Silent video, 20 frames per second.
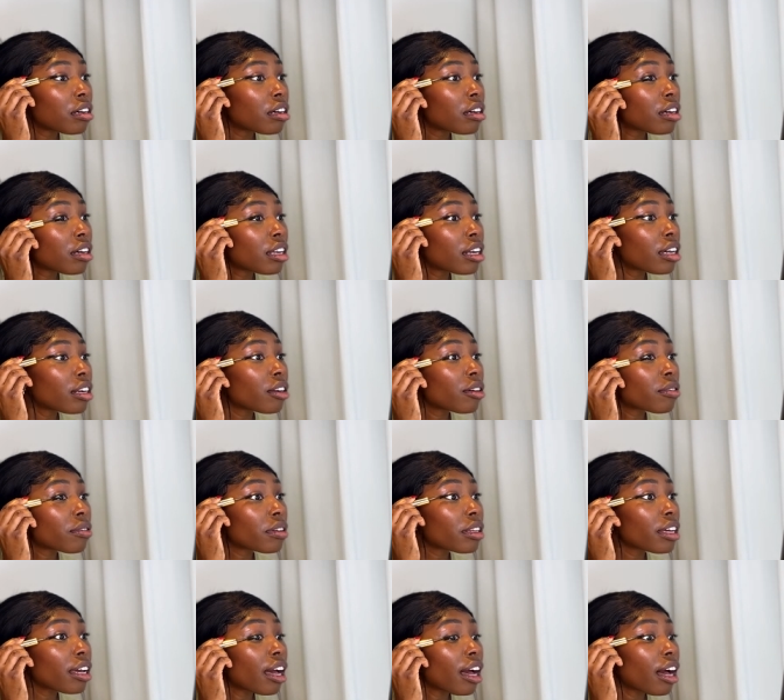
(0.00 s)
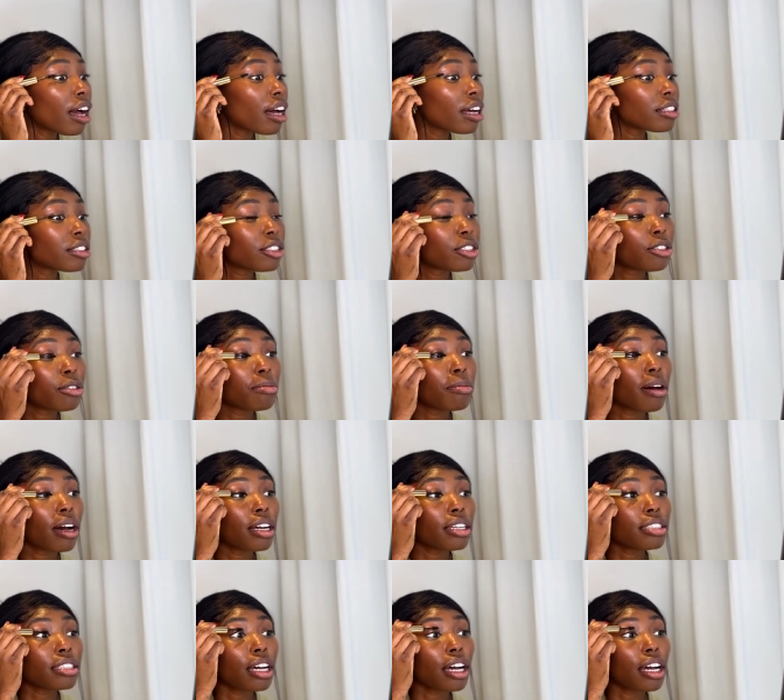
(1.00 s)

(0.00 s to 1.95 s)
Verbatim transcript: And I don't really add too much.